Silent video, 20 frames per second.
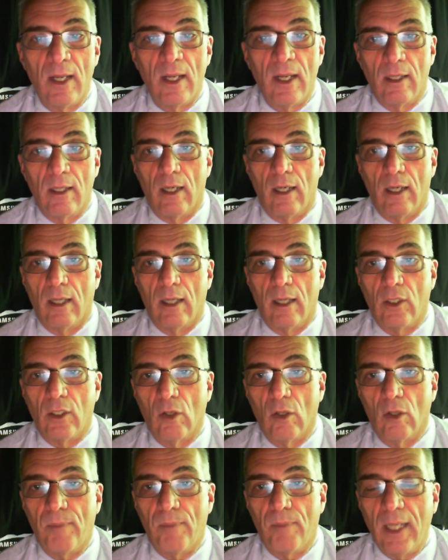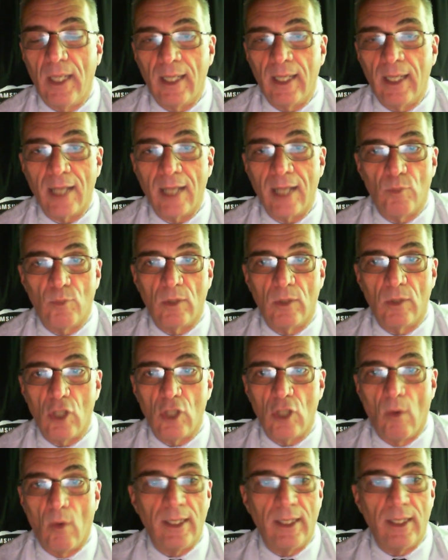Uh, the European has been
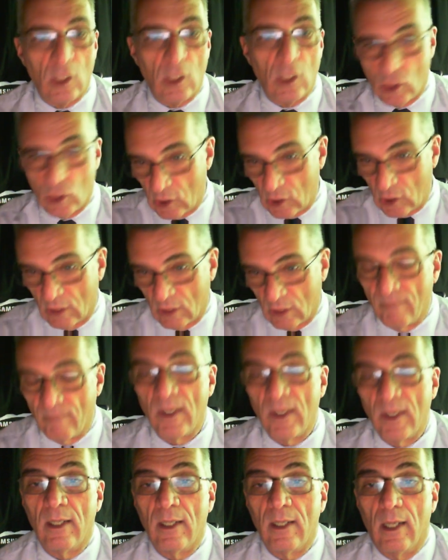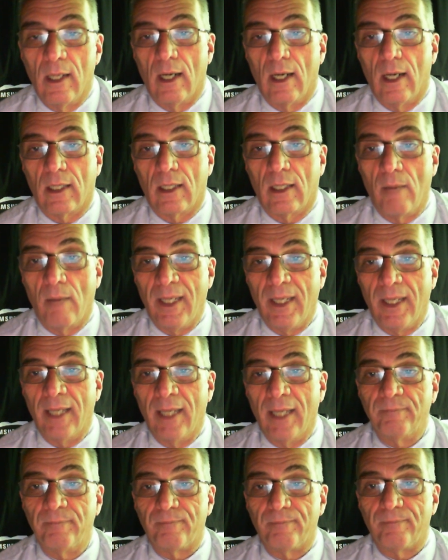showing this system uh, coming
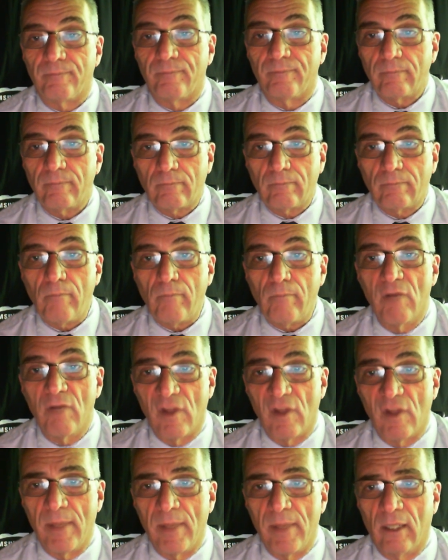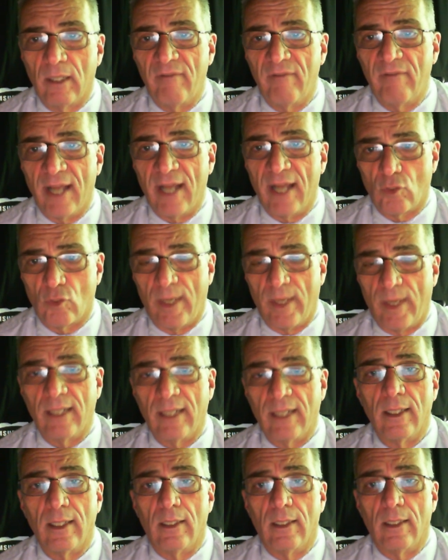in for the middle of next week.
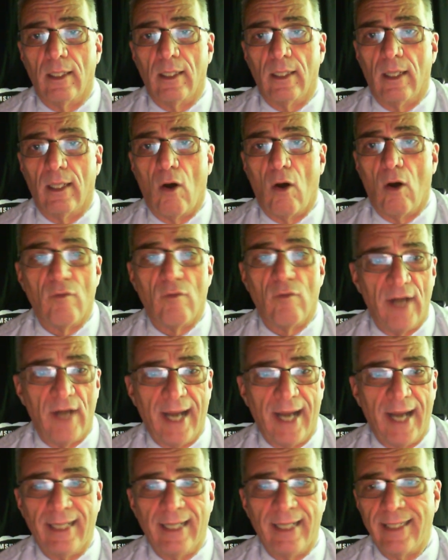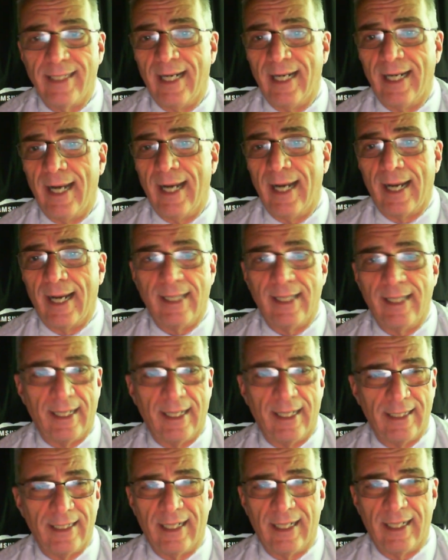Uh, overnight it did it, and I think it
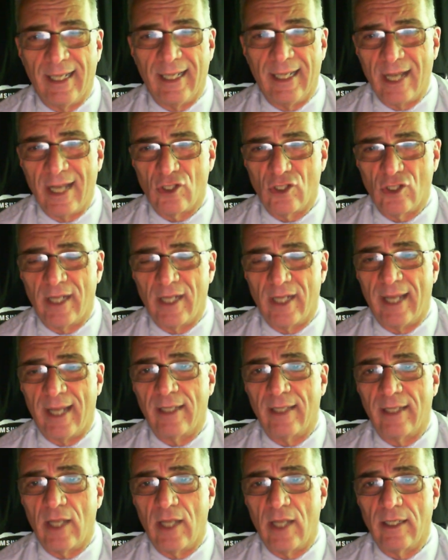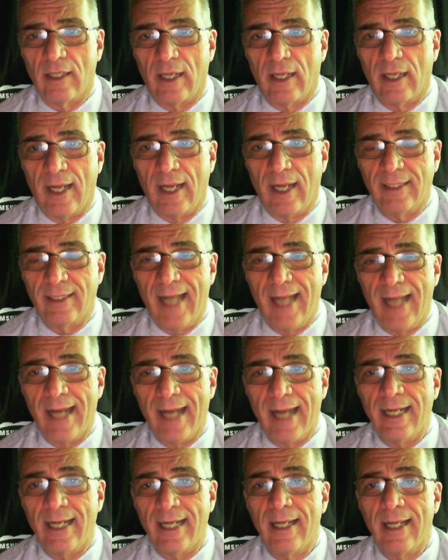did it yesterday. It, it, it hinted at
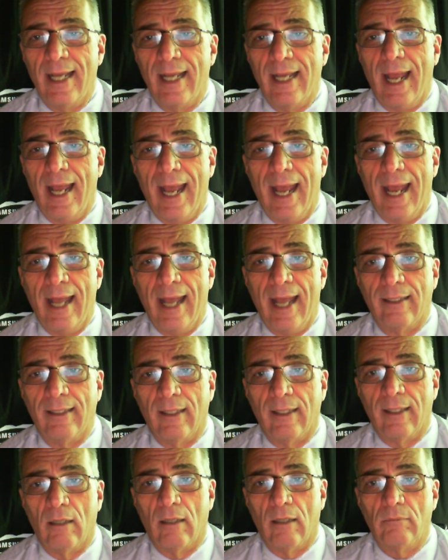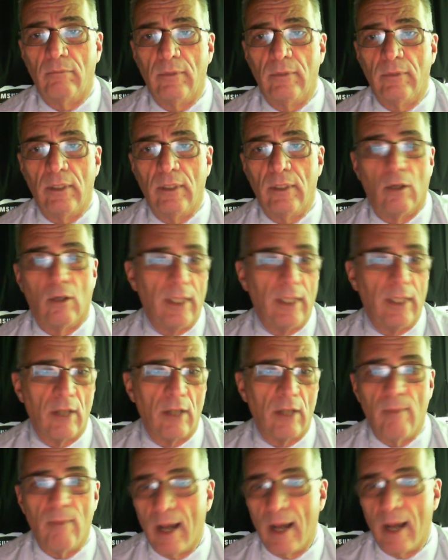it, and uh, you know, the other
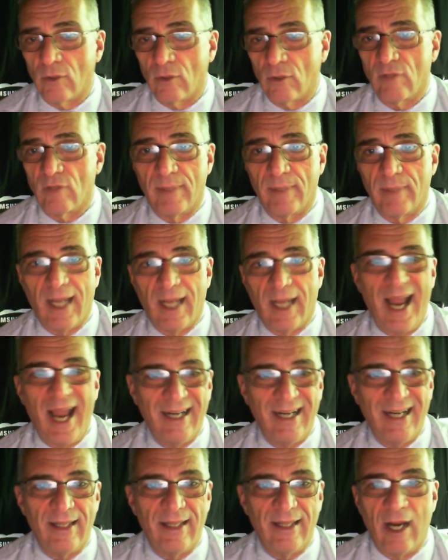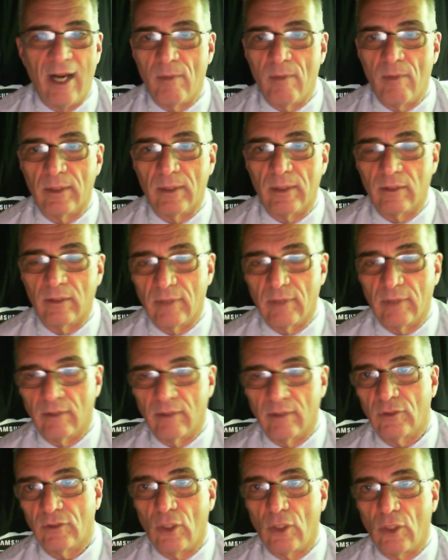models have been kind of there, but they're
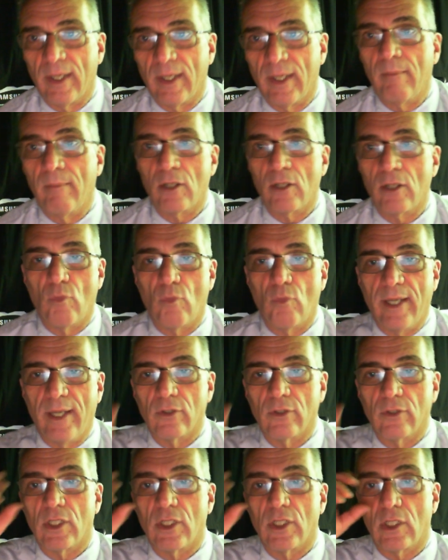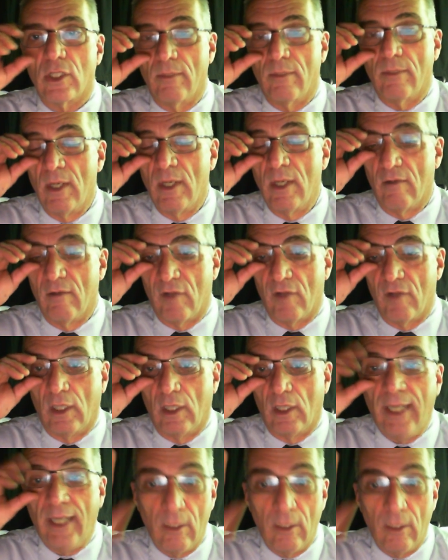they're showing a much weaker system for the
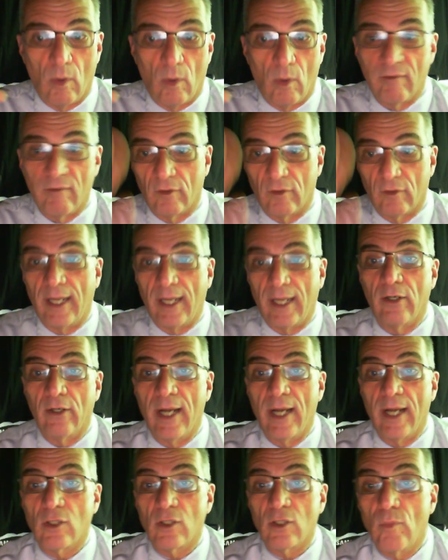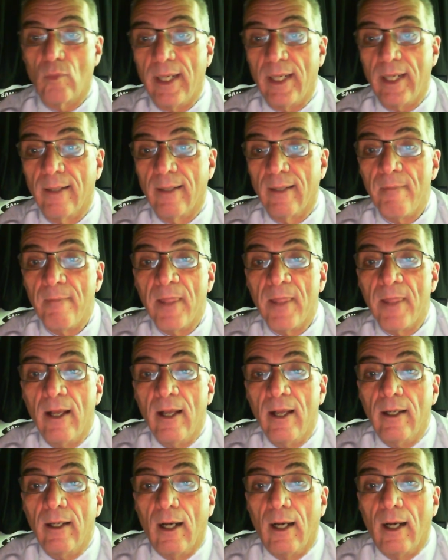lead one for later next week.
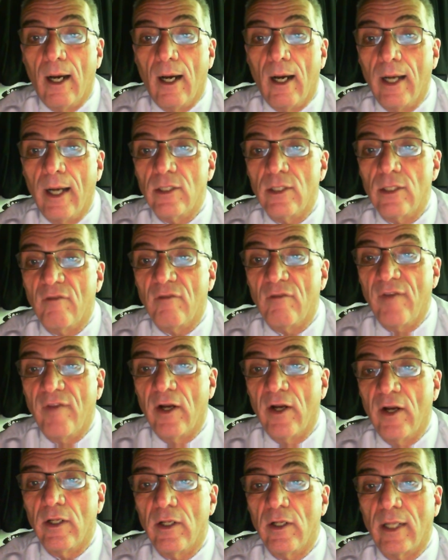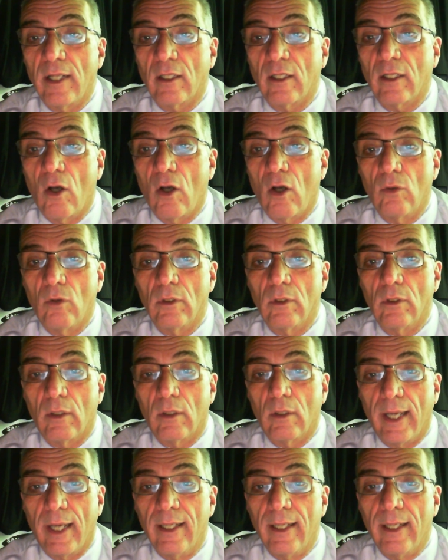Uh, is it fair that the cold?
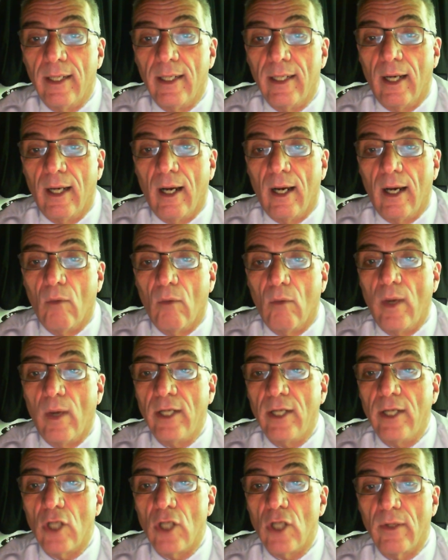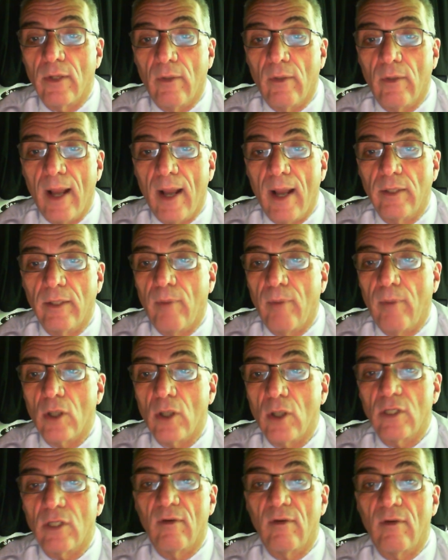Okay, uh, one inch on the ground in
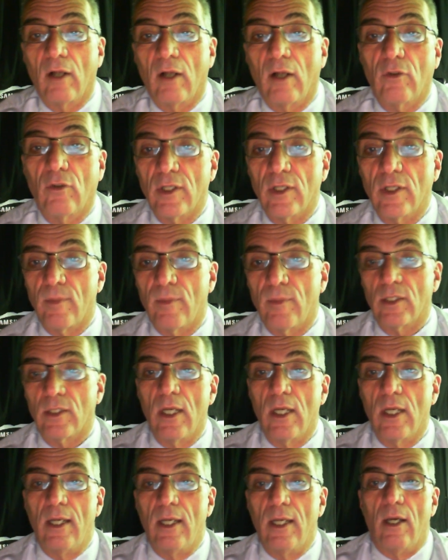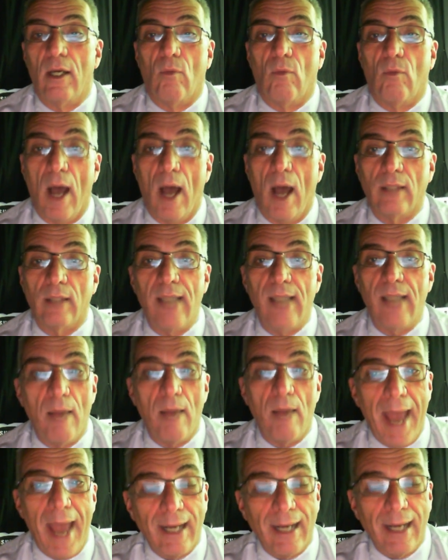Boston on Christmas. Well, Tom
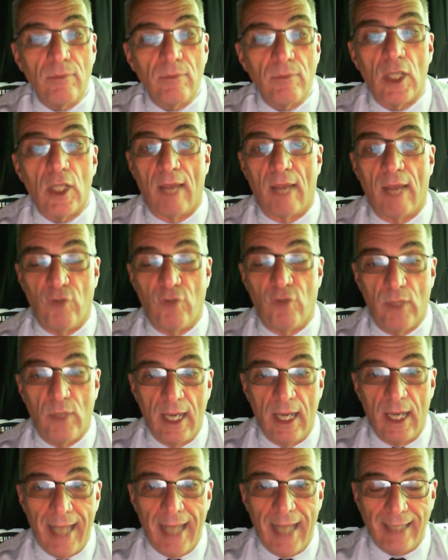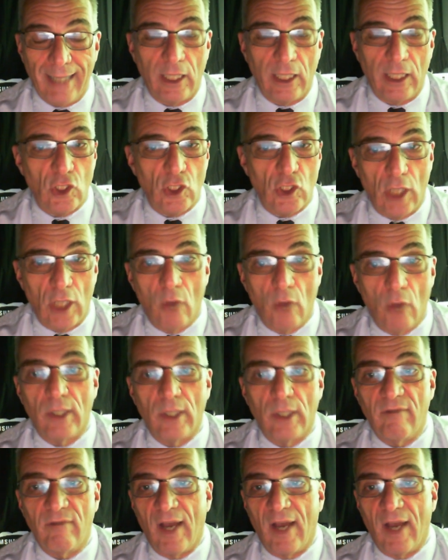Adams, if you can get this low to
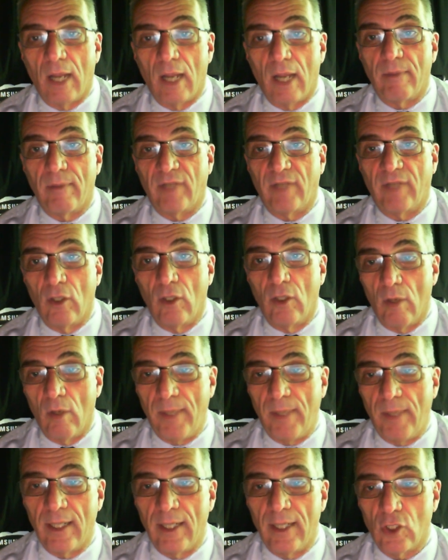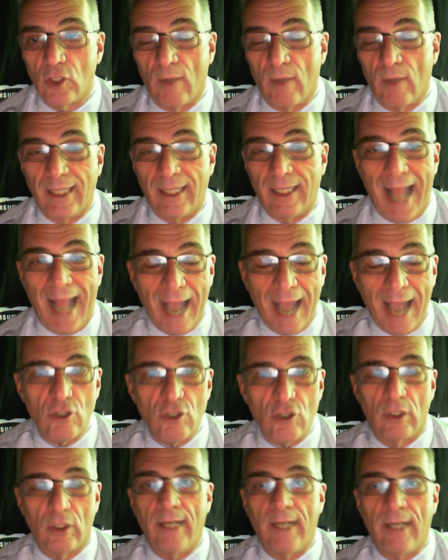develop, if the European is correct, and
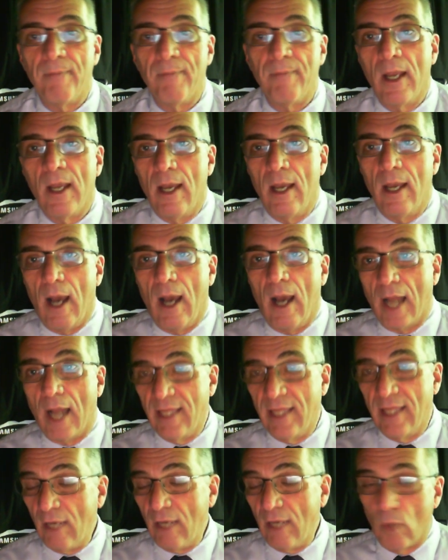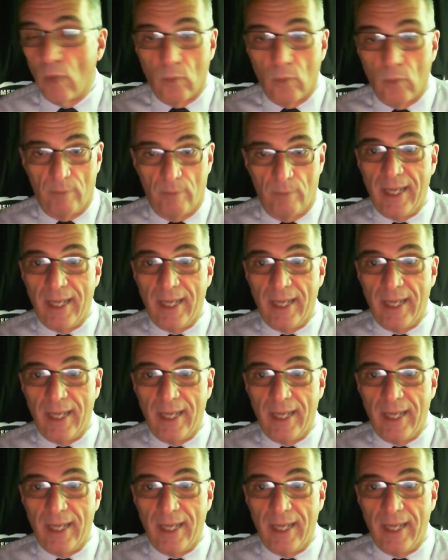actually, I think what would be